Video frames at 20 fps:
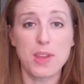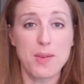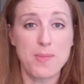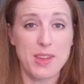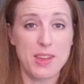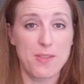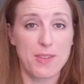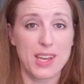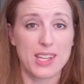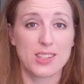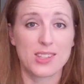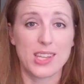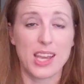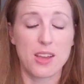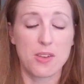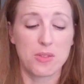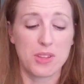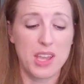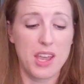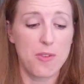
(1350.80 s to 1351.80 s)
So upcoming
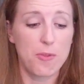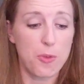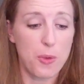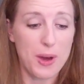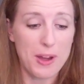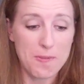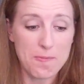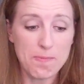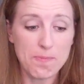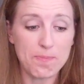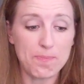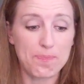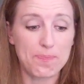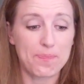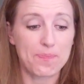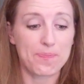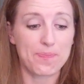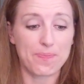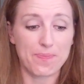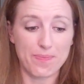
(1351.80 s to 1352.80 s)
events. I only have
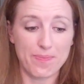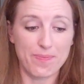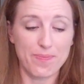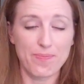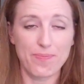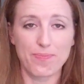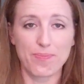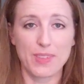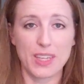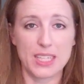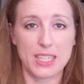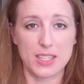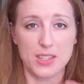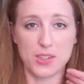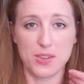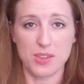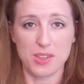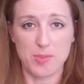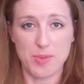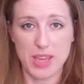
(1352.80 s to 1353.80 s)
one,
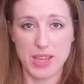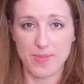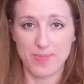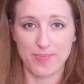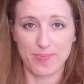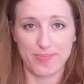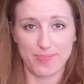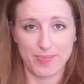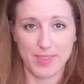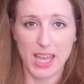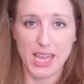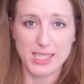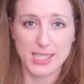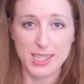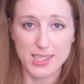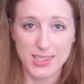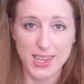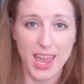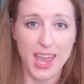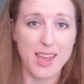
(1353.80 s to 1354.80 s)
and that's going to be
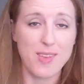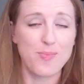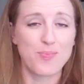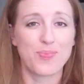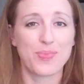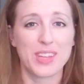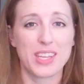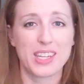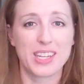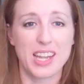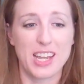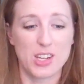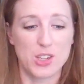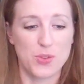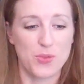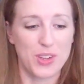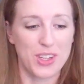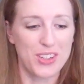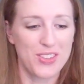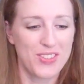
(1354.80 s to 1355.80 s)
SSK
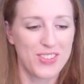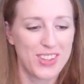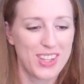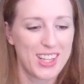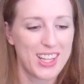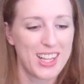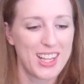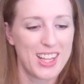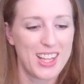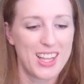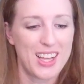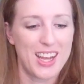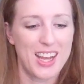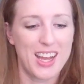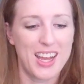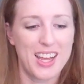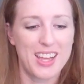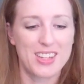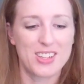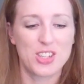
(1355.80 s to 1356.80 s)
in Nashville,
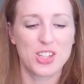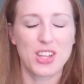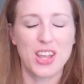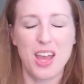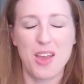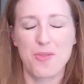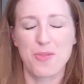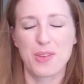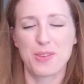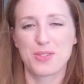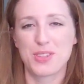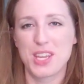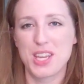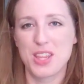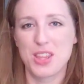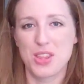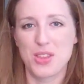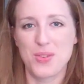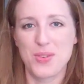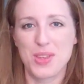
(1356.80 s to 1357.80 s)
July
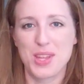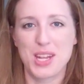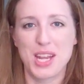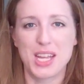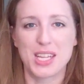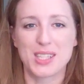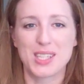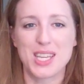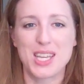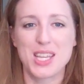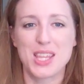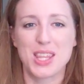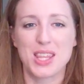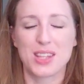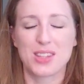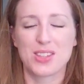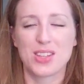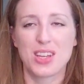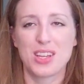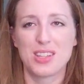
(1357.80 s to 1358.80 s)
15th through the
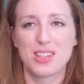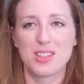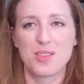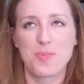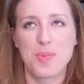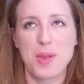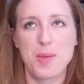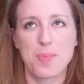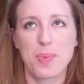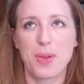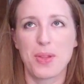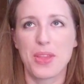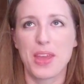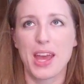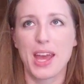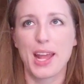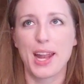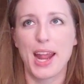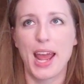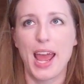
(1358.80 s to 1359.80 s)
19th. Tons of
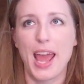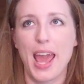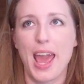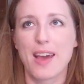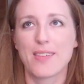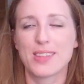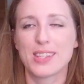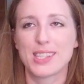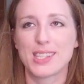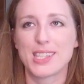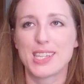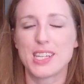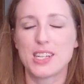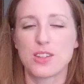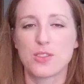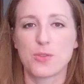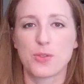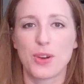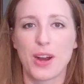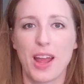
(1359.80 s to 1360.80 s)
people that I
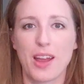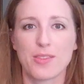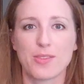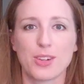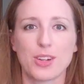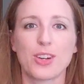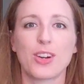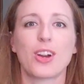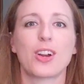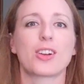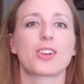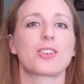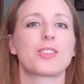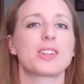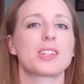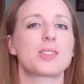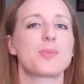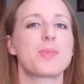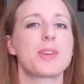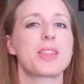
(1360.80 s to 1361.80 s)
haven't seen in forever
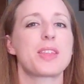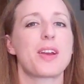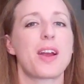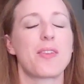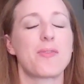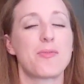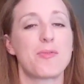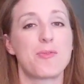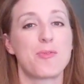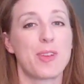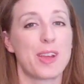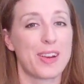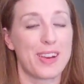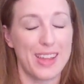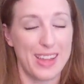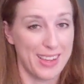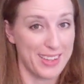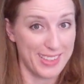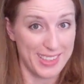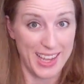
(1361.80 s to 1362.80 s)
are going to be there.
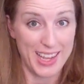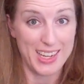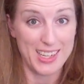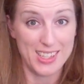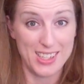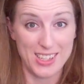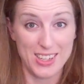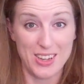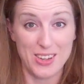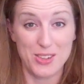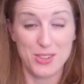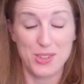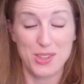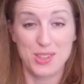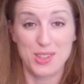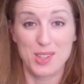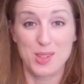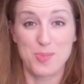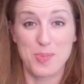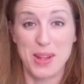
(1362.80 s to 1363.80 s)
I'm very excited to
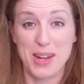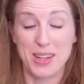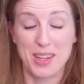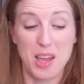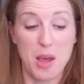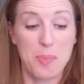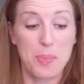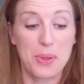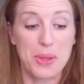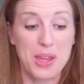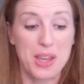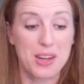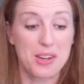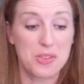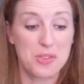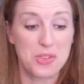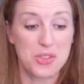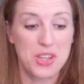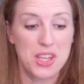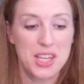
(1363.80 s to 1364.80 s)
go since it's been a
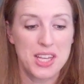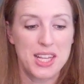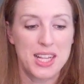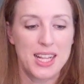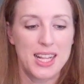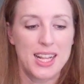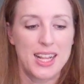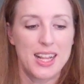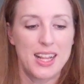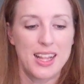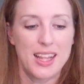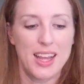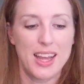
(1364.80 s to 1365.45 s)
couple years.